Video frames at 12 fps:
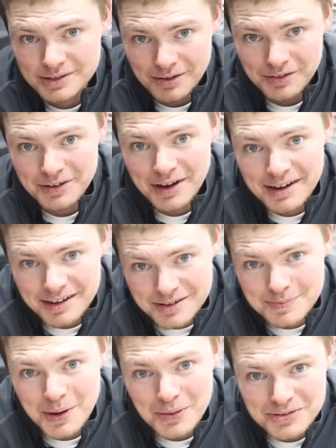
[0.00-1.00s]
So if you're not
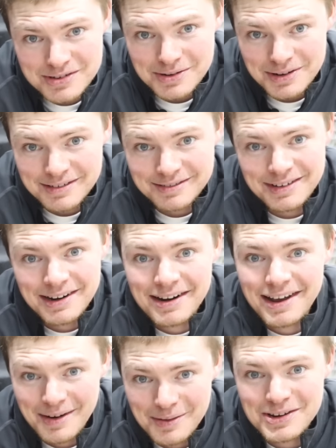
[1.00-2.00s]
exposed to it,
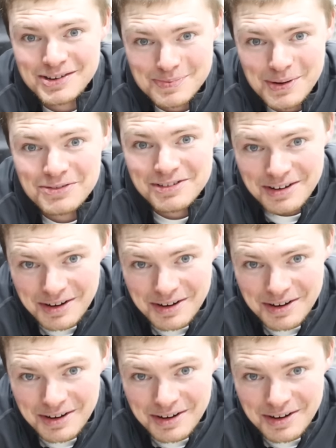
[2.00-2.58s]
how are you supposed to